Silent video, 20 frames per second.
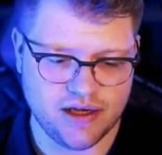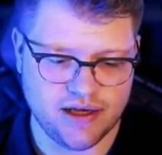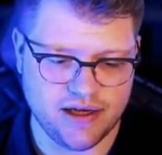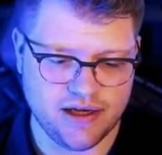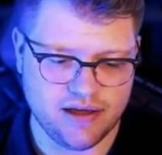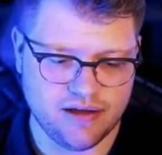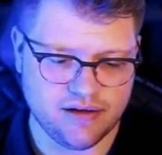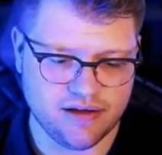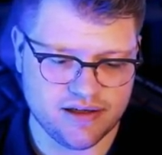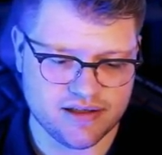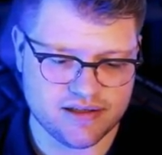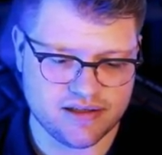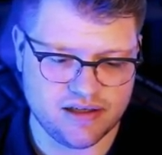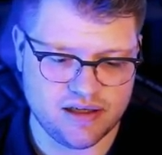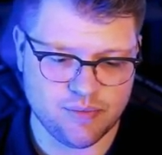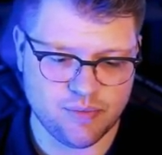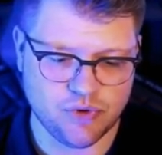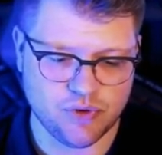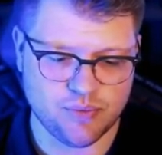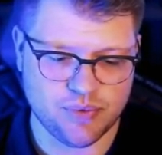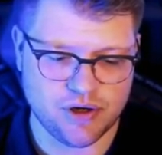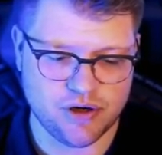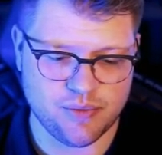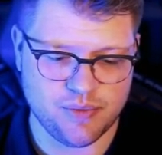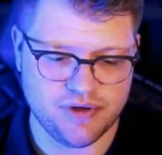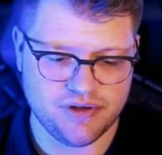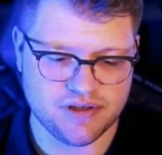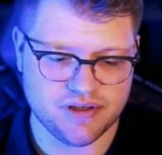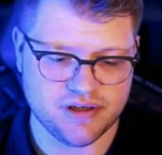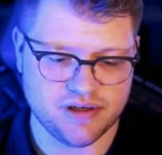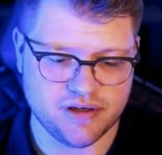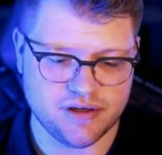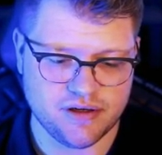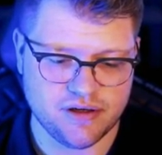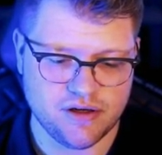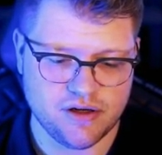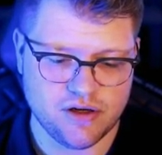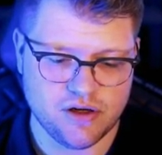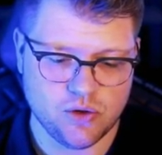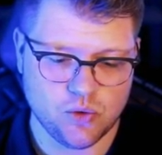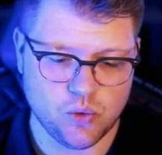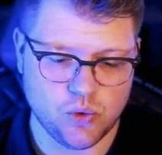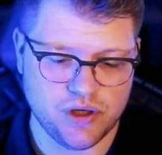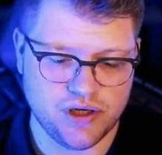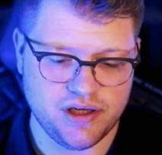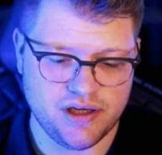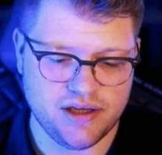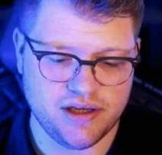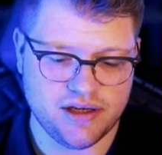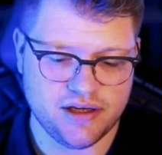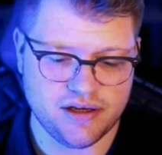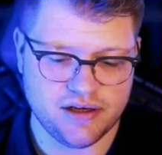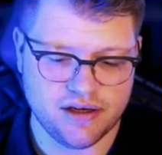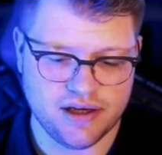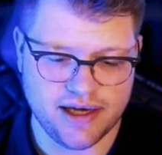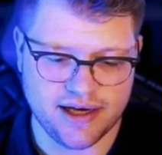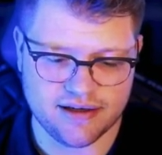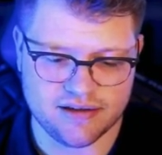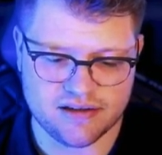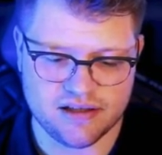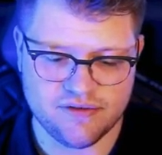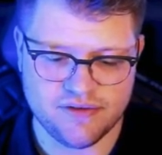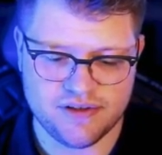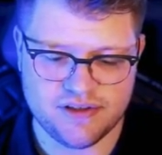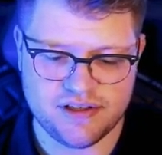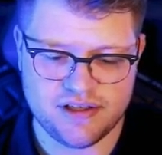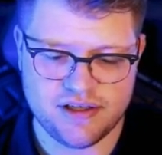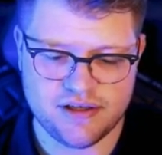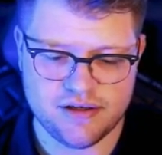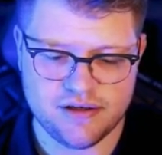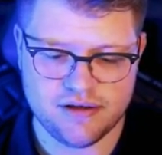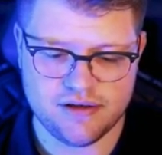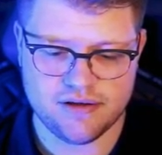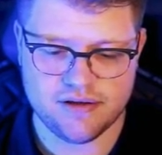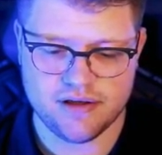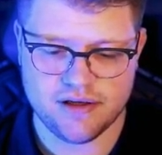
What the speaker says: and as an input parameter, we need an activity,